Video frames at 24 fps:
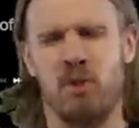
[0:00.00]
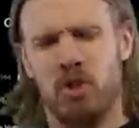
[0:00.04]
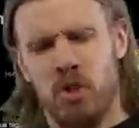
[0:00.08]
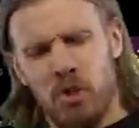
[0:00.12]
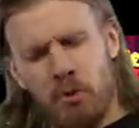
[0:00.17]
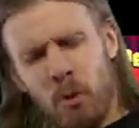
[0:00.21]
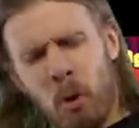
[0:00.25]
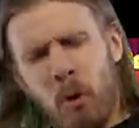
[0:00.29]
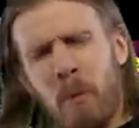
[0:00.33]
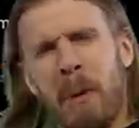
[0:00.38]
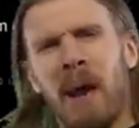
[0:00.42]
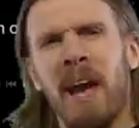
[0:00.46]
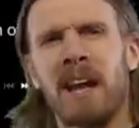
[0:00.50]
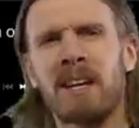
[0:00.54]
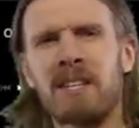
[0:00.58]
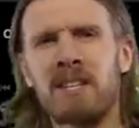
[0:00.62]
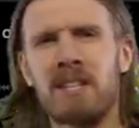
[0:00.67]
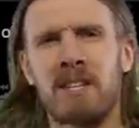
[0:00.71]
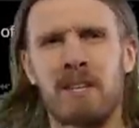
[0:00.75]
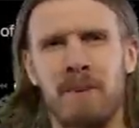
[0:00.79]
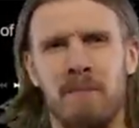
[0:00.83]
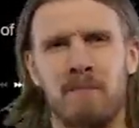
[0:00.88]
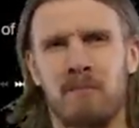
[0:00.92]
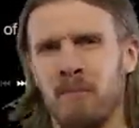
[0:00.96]
Throwback
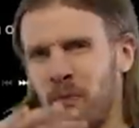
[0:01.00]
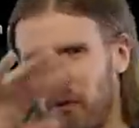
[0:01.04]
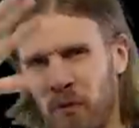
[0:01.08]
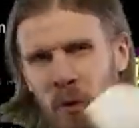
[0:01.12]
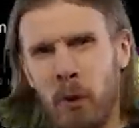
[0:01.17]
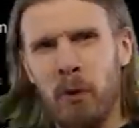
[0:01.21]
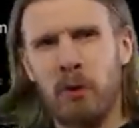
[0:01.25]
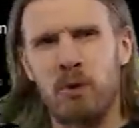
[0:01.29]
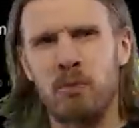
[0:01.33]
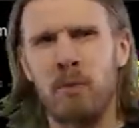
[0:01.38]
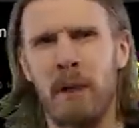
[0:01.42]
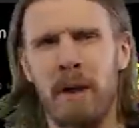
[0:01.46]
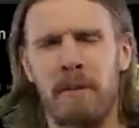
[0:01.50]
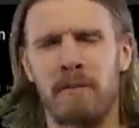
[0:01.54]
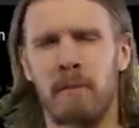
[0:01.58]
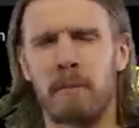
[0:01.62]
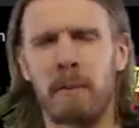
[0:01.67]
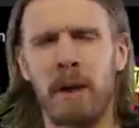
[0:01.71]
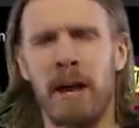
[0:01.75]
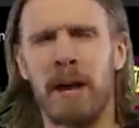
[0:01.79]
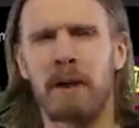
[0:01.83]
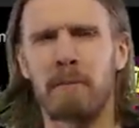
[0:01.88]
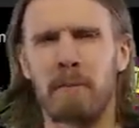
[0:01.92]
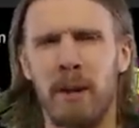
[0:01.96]
to the first wave of
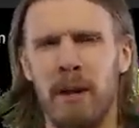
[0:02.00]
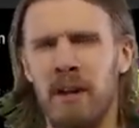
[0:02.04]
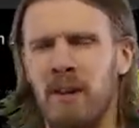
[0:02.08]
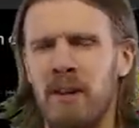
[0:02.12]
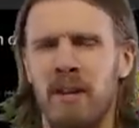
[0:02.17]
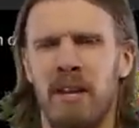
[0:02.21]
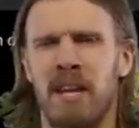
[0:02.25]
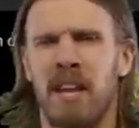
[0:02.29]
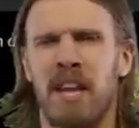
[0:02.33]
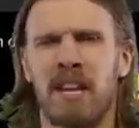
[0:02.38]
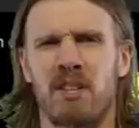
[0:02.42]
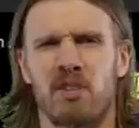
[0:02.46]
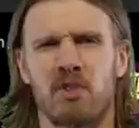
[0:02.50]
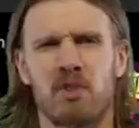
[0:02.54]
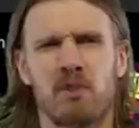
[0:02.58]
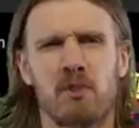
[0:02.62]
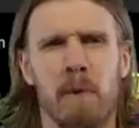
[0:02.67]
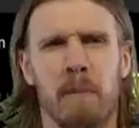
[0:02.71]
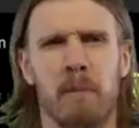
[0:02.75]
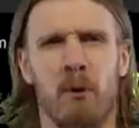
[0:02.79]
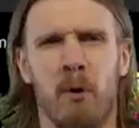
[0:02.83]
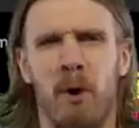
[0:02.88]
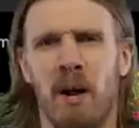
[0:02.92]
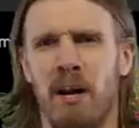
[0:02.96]
black metal. It's
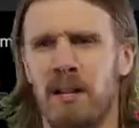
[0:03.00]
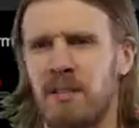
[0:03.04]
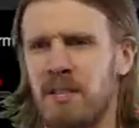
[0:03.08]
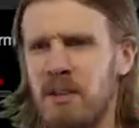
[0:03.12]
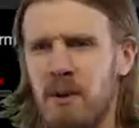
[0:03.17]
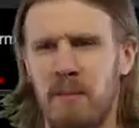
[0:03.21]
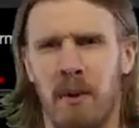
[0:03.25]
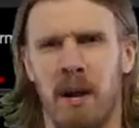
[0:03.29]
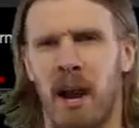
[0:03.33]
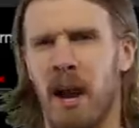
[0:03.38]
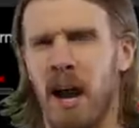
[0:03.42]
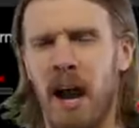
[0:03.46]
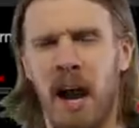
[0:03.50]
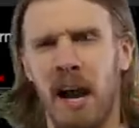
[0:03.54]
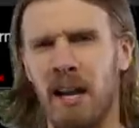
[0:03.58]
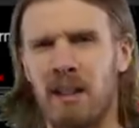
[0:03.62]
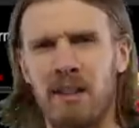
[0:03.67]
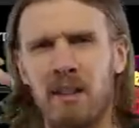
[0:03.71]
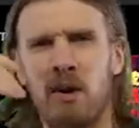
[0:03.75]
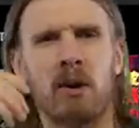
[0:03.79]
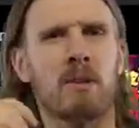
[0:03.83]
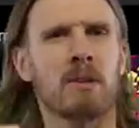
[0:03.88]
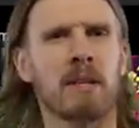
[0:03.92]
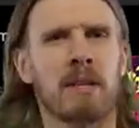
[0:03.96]
super awesome. Uh,
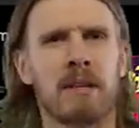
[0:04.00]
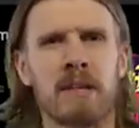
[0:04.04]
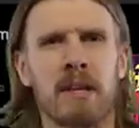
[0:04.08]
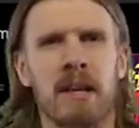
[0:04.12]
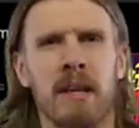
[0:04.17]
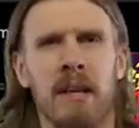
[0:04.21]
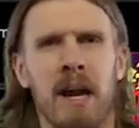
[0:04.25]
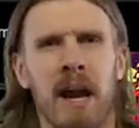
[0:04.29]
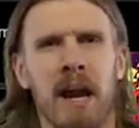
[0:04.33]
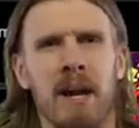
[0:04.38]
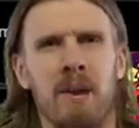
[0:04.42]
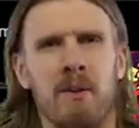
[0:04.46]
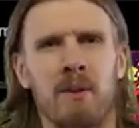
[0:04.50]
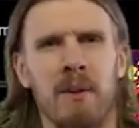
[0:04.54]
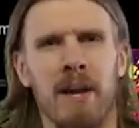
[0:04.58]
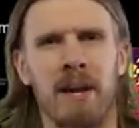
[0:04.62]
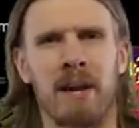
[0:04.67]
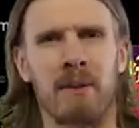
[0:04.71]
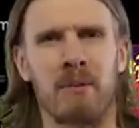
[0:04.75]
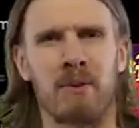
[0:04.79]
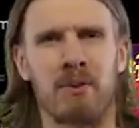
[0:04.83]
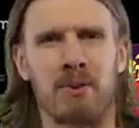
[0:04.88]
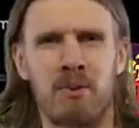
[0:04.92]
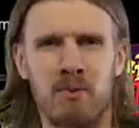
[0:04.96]
the only thing I don't
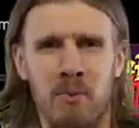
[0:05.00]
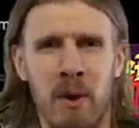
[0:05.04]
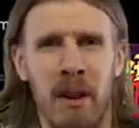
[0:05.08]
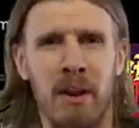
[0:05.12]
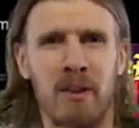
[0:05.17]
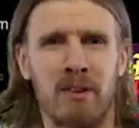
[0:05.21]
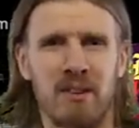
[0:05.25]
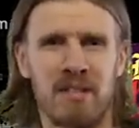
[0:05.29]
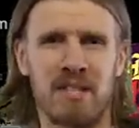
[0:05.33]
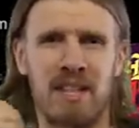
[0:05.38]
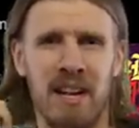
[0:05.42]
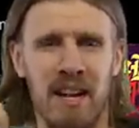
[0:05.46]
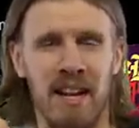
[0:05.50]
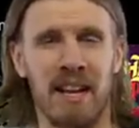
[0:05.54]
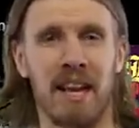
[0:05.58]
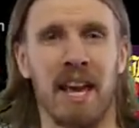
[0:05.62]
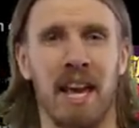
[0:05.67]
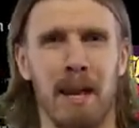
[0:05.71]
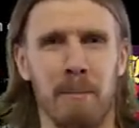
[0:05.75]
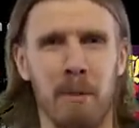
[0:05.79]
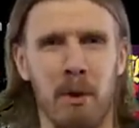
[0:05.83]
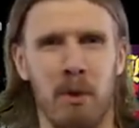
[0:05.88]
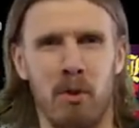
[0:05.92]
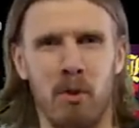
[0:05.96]
like about this record is that it
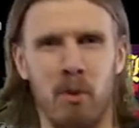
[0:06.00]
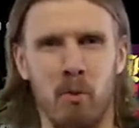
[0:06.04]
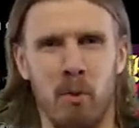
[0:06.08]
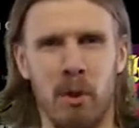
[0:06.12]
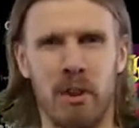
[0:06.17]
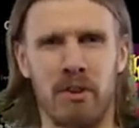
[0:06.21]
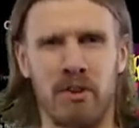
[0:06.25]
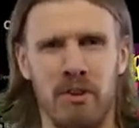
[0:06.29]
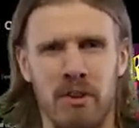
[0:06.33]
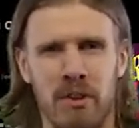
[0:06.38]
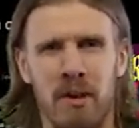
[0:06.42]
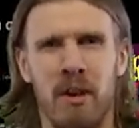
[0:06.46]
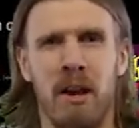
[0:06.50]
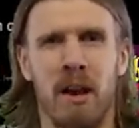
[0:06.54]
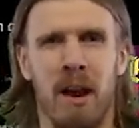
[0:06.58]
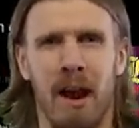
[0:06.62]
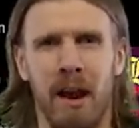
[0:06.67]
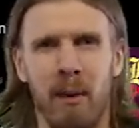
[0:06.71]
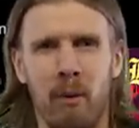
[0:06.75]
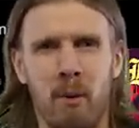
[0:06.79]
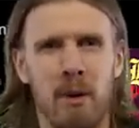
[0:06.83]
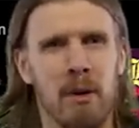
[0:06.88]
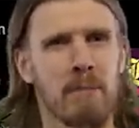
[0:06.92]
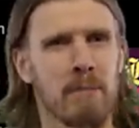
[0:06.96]
came out in the winter.
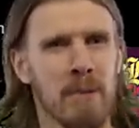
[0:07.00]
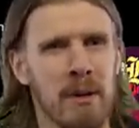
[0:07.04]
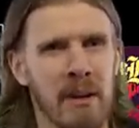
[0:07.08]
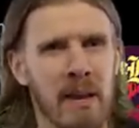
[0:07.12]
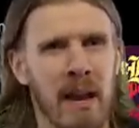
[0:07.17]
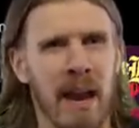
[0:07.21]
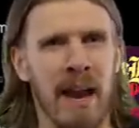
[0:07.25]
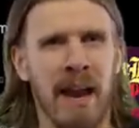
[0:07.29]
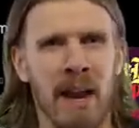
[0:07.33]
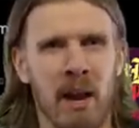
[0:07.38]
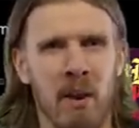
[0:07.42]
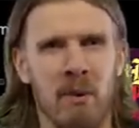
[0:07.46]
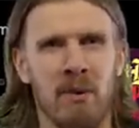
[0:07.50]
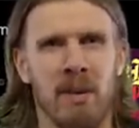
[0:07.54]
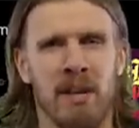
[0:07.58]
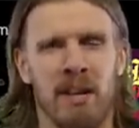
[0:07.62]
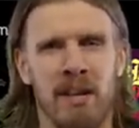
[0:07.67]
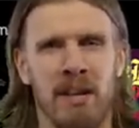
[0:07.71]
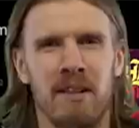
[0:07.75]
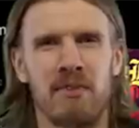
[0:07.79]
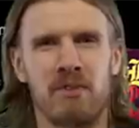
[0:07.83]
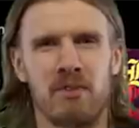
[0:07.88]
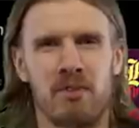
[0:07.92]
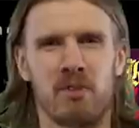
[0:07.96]
I want to be out
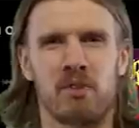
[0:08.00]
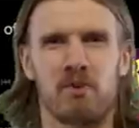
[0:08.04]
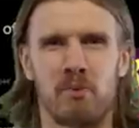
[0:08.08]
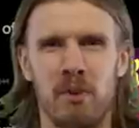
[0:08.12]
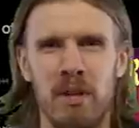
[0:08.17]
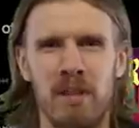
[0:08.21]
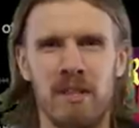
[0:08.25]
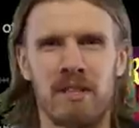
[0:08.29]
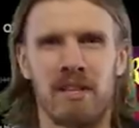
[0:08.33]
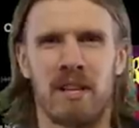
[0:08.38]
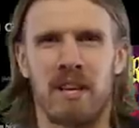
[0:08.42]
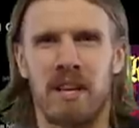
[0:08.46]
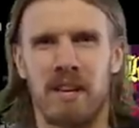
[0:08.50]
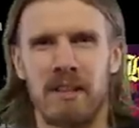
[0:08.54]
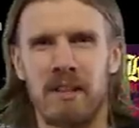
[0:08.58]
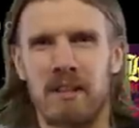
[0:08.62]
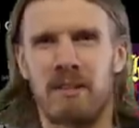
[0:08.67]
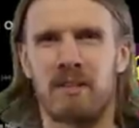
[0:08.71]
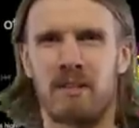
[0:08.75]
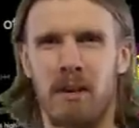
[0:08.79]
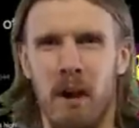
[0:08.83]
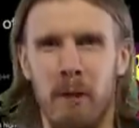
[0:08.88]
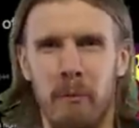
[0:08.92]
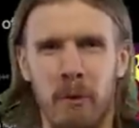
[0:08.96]
in the streets in the
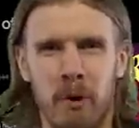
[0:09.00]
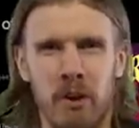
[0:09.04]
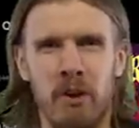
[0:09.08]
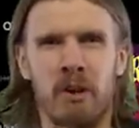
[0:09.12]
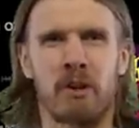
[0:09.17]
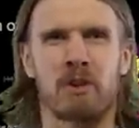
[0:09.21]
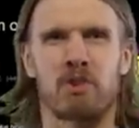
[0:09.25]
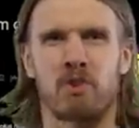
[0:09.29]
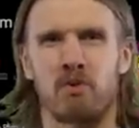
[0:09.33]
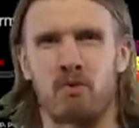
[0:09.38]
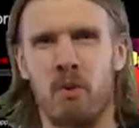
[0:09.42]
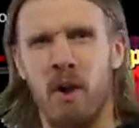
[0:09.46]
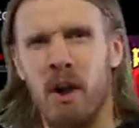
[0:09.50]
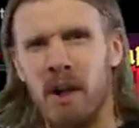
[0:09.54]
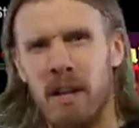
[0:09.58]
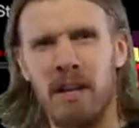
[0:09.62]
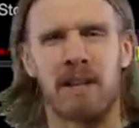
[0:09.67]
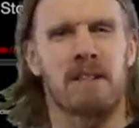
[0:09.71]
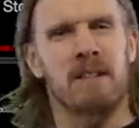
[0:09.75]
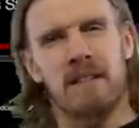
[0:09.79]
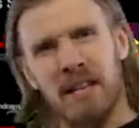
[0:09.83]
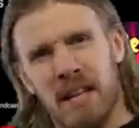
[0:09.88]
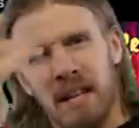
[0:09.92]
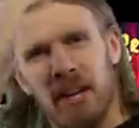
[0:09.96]
summer, drunk,
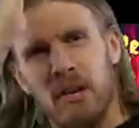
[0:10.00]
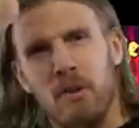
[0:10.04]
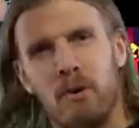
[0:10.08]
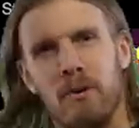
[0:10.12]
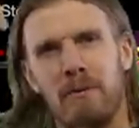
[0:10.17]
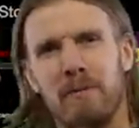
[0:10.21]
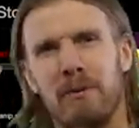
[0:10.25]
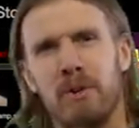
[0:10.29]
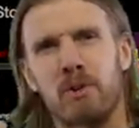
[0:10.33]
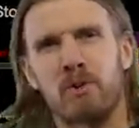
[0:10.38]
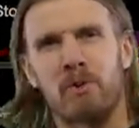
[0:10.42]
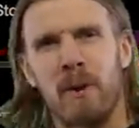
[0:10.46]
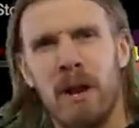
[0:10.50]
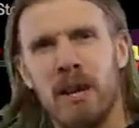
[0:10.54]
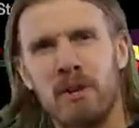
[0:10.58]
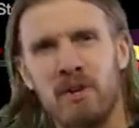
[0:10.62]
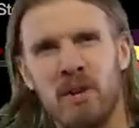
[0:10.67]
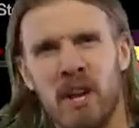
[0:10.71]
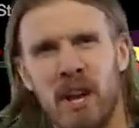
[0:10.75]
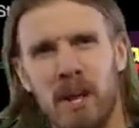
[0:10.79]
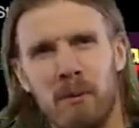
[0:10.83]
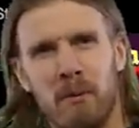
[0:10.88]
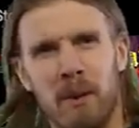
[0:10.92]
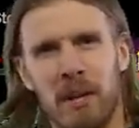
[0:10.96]
kicking over a trash
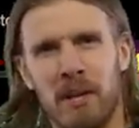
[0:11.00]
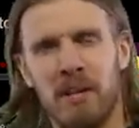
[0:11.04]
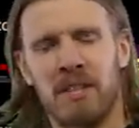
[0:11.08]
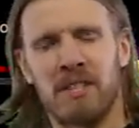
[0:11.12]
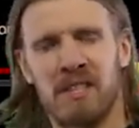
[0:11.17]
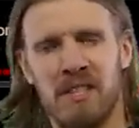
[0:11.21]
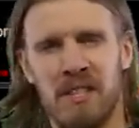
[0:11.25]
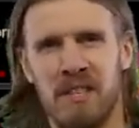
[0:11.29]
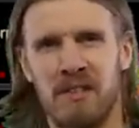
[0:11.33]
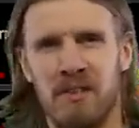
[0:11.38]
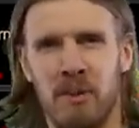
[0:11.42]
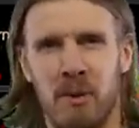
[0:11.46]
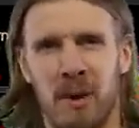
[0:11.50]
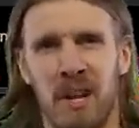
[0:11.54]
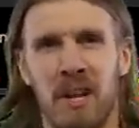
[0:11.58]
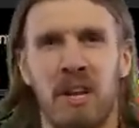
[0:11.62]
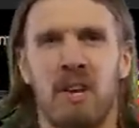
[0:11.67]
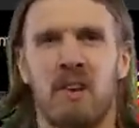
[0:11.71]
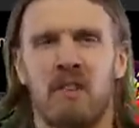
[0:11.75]
can while listening to it.